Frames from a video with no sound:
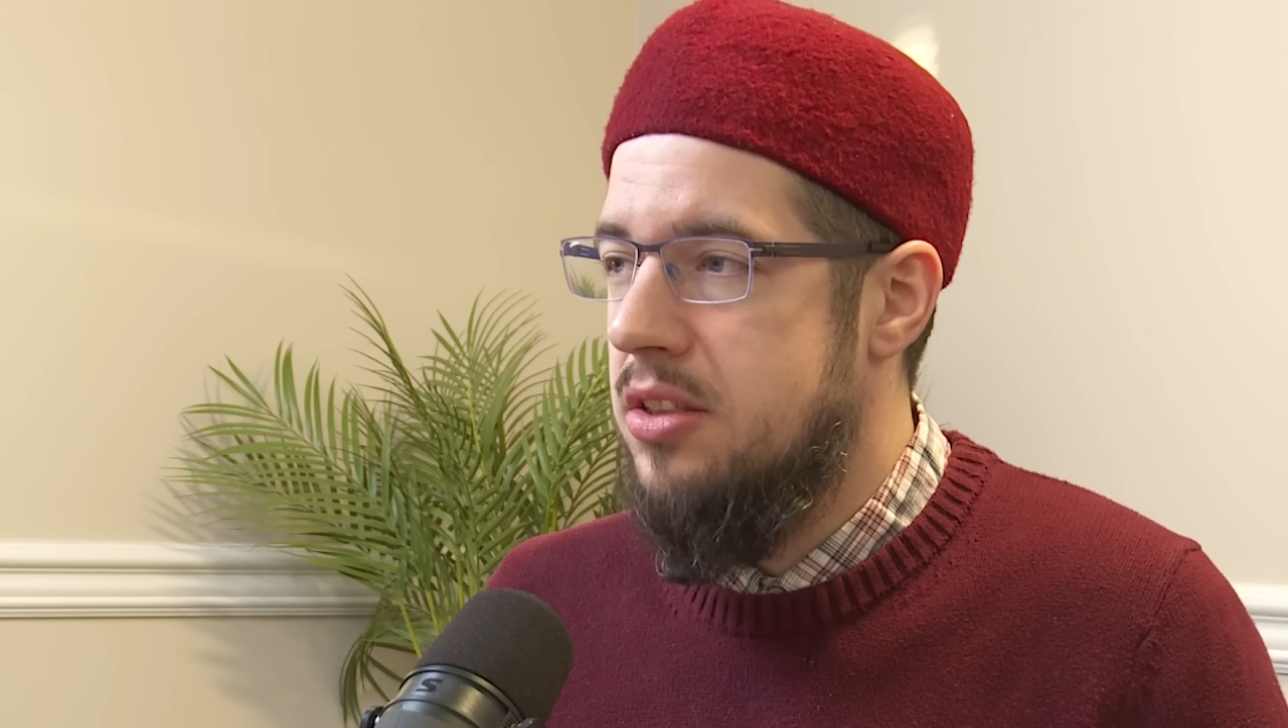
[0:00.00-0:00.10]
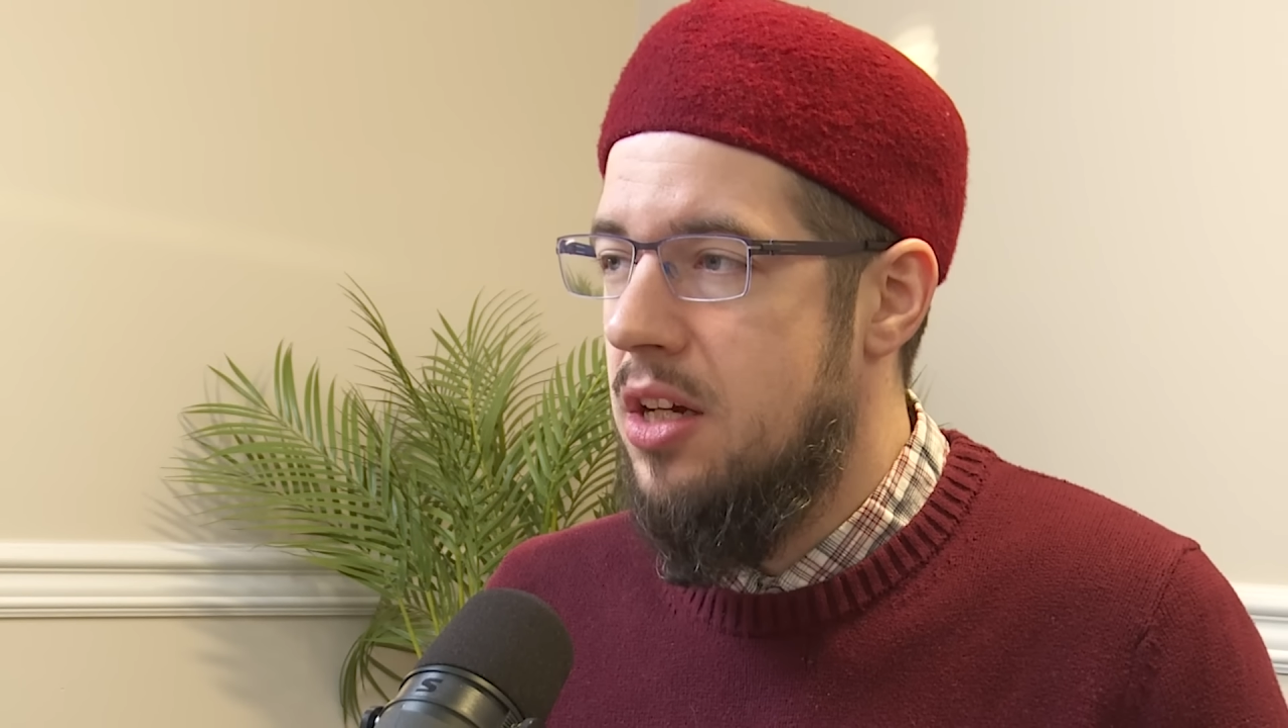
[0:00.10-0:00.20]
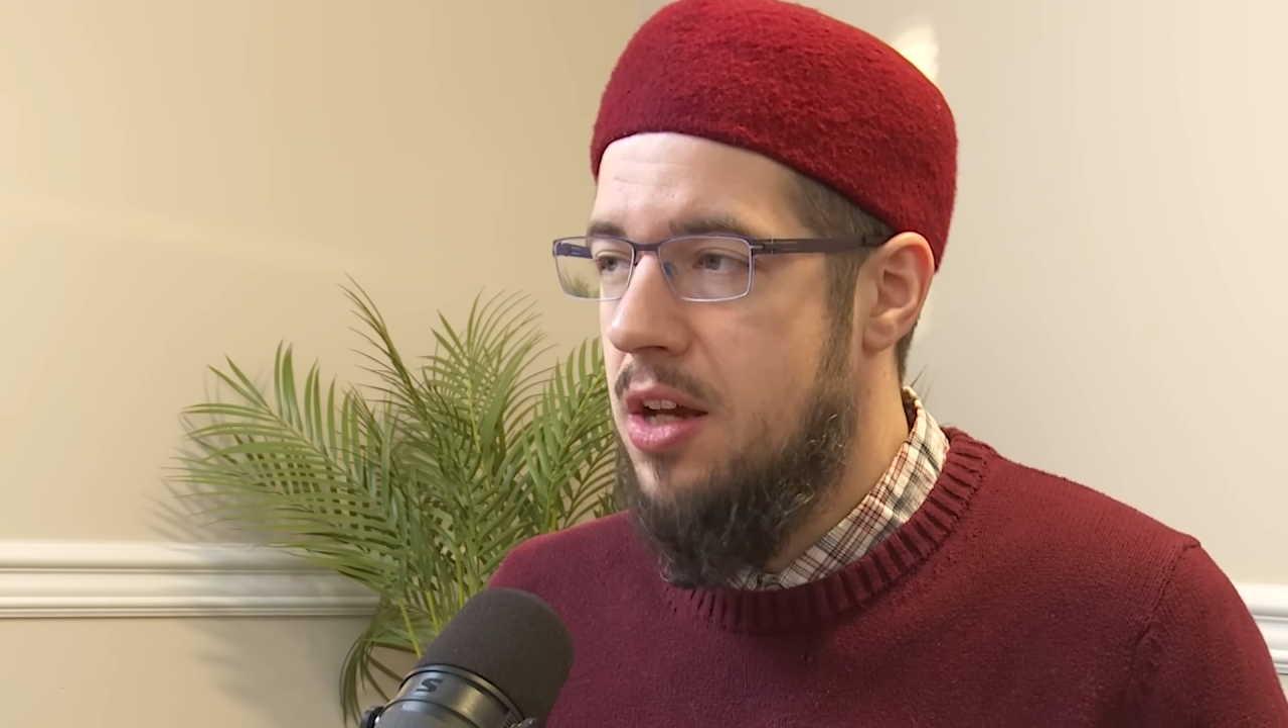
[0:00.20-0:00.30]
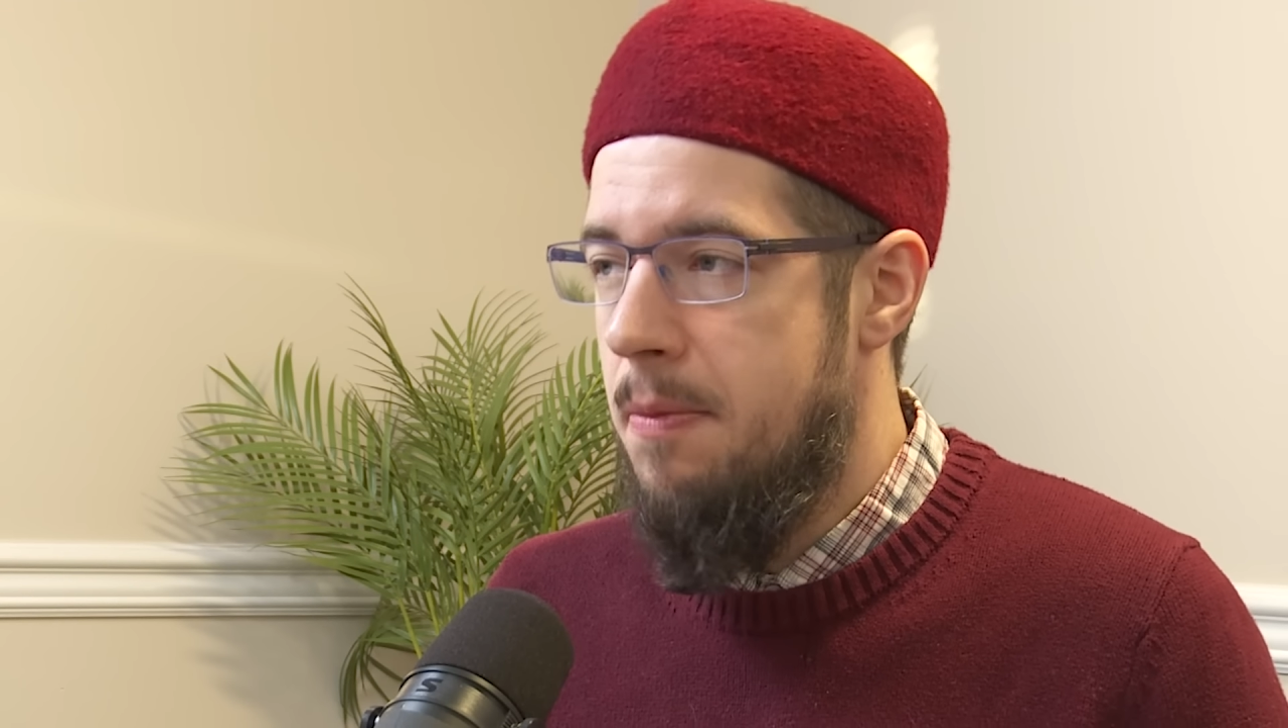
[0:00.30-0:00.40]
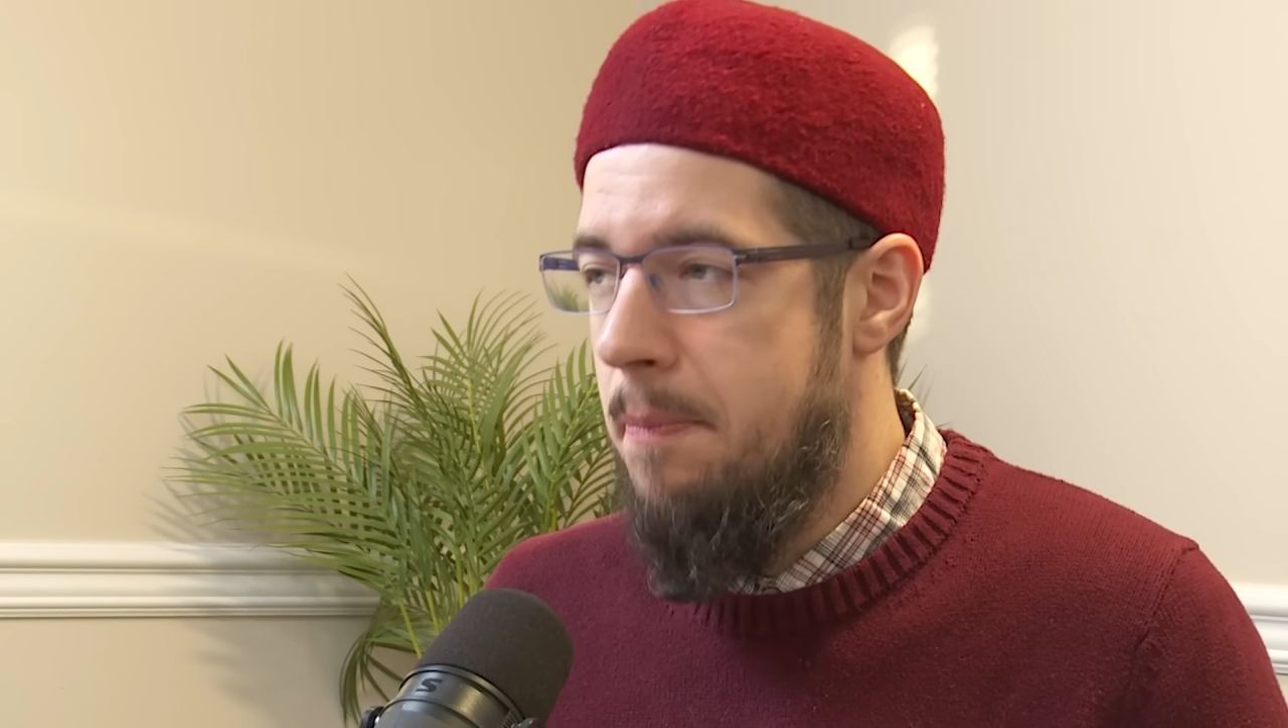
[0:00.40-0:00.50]

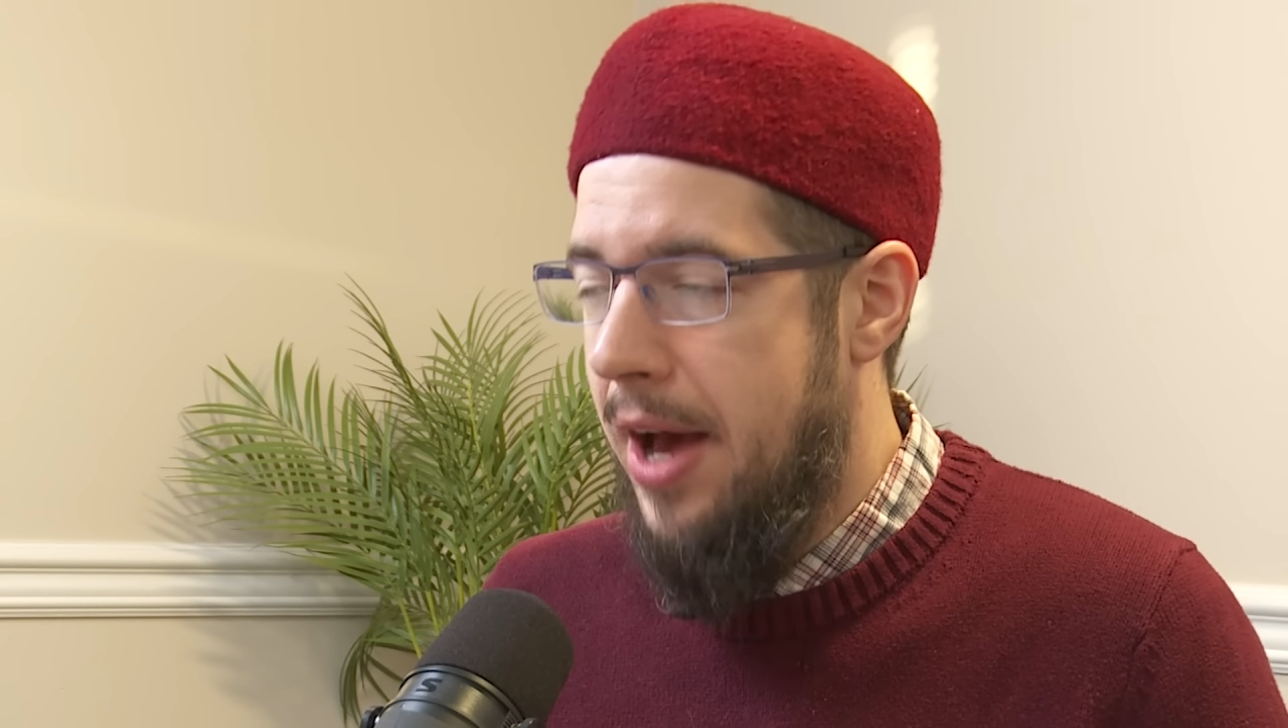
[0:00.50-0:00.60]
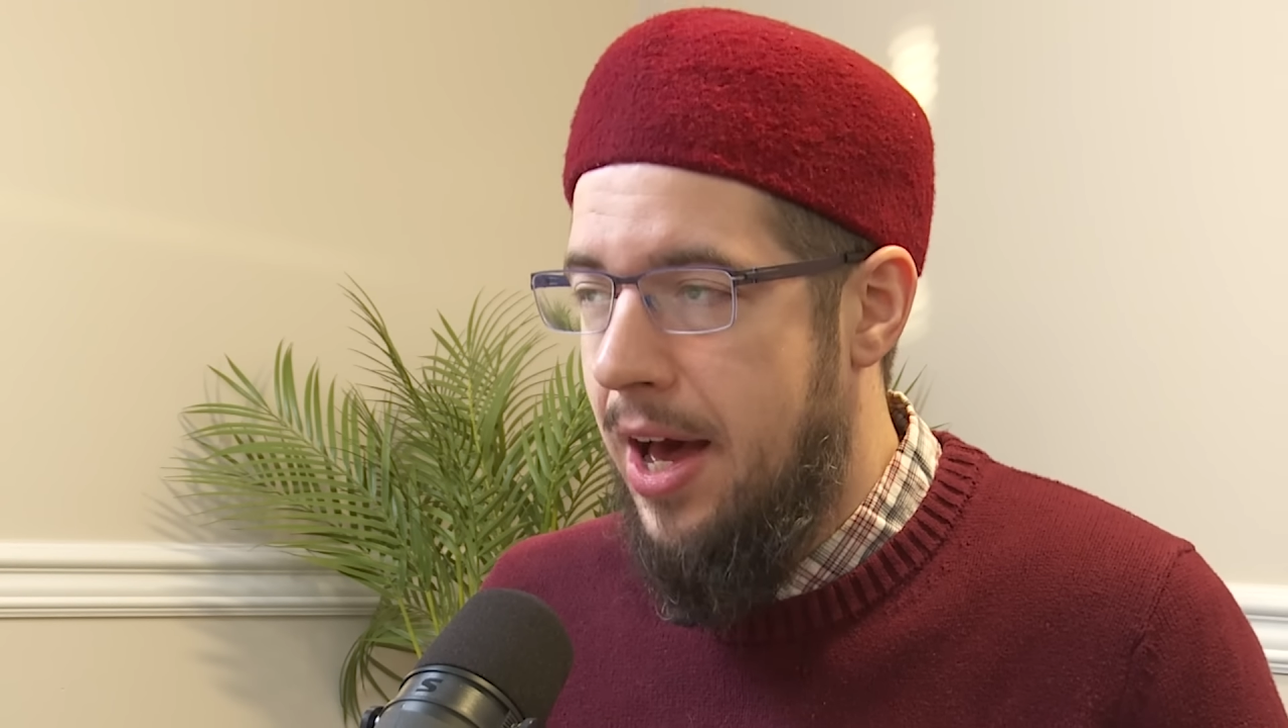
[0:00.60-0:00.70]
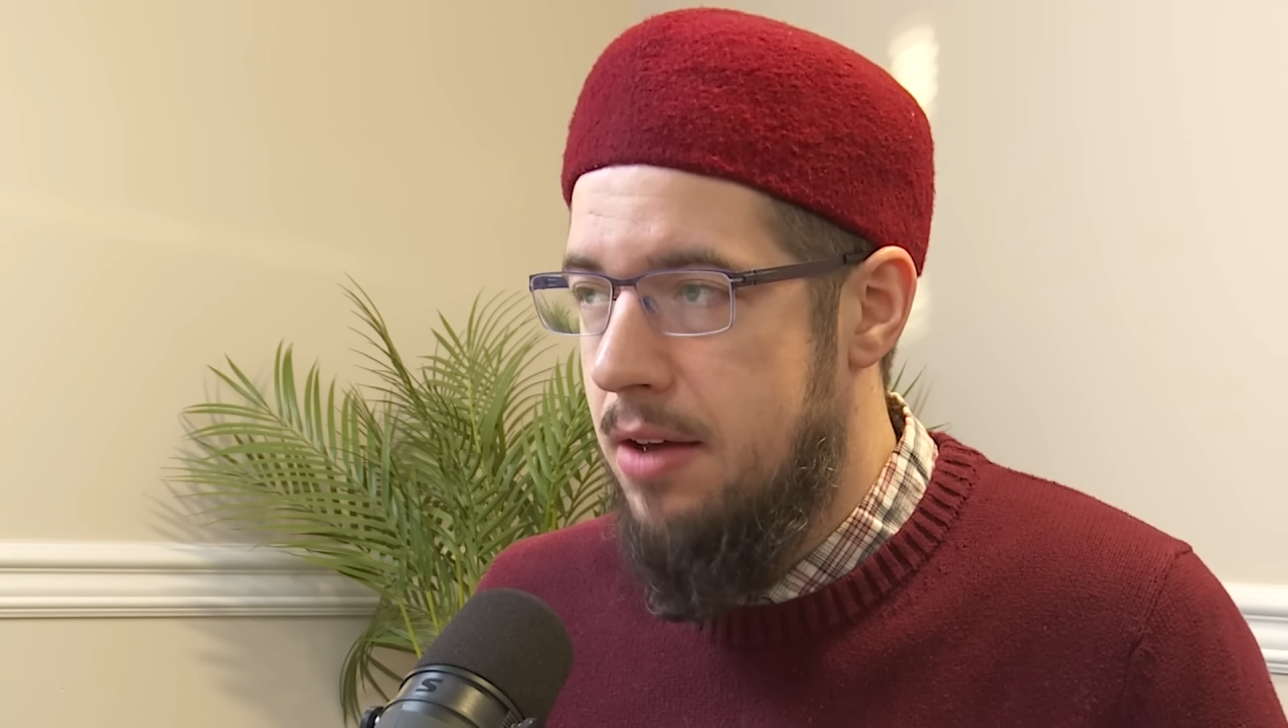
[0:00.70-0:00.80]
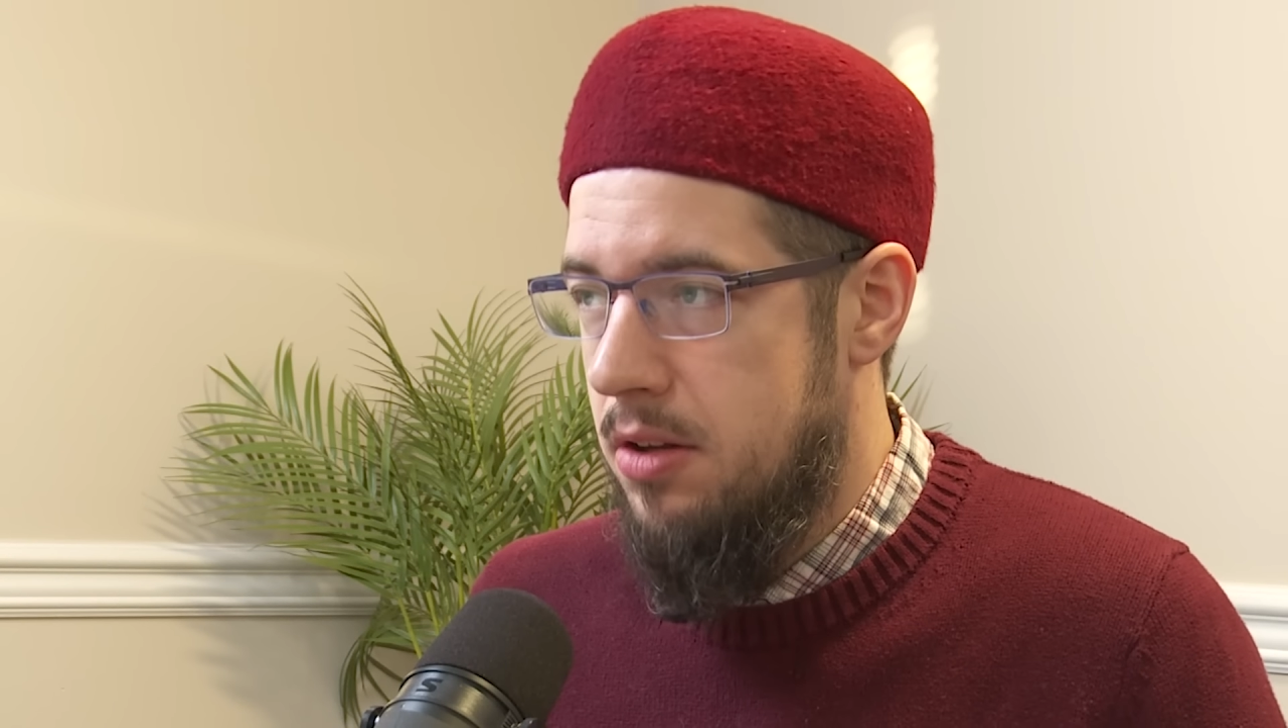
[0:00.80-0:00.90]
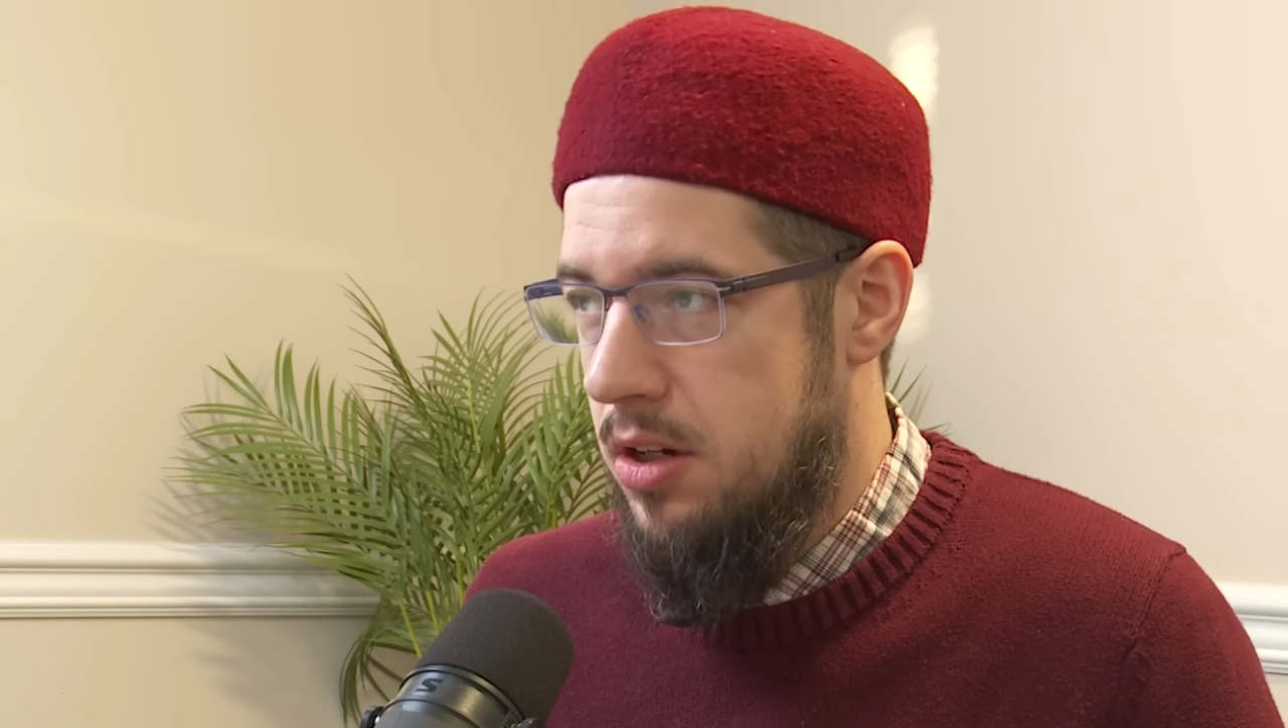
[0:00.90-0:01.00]
to
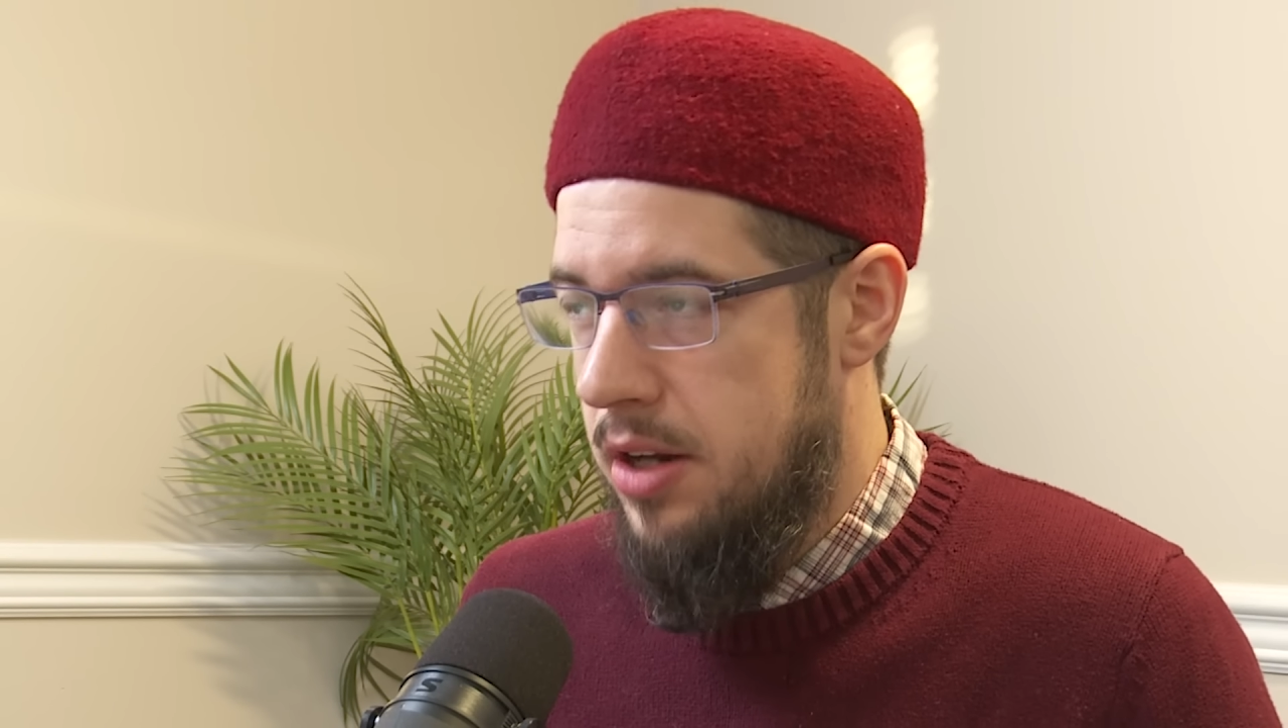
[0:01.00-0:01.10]
combat